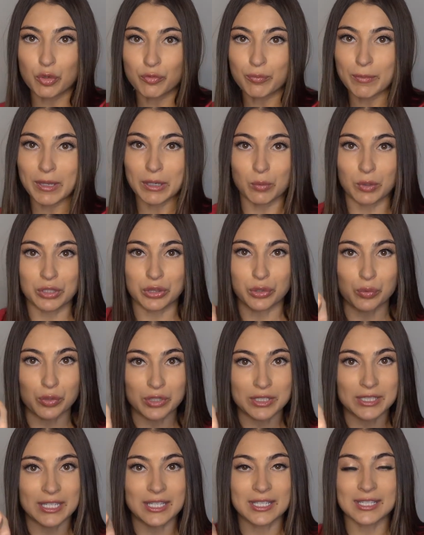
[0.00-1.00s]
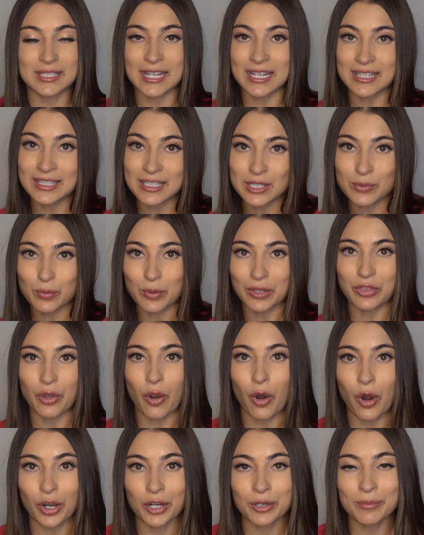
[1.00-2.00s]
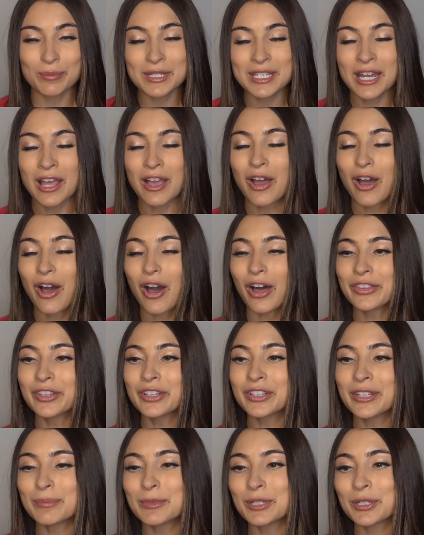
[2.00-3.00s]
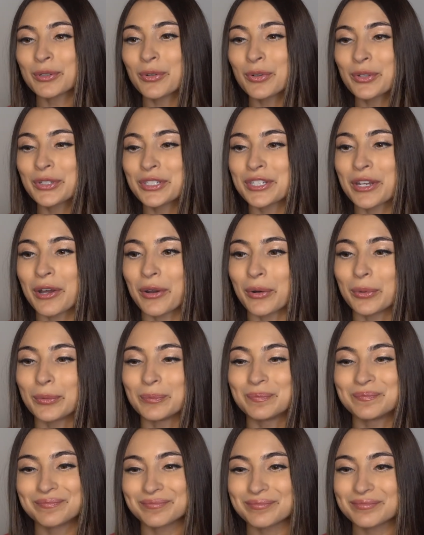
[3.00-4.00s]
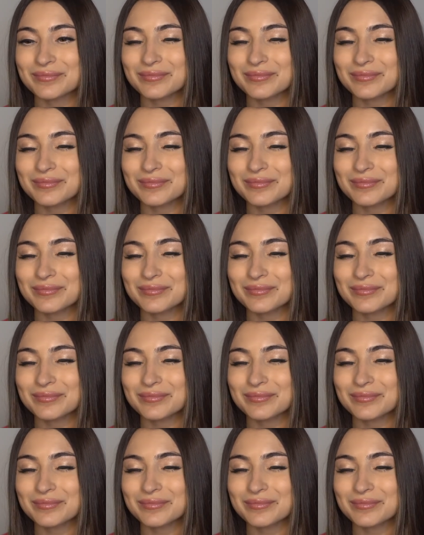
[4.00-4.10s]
movement with the resistance with the arms on the elliptical. So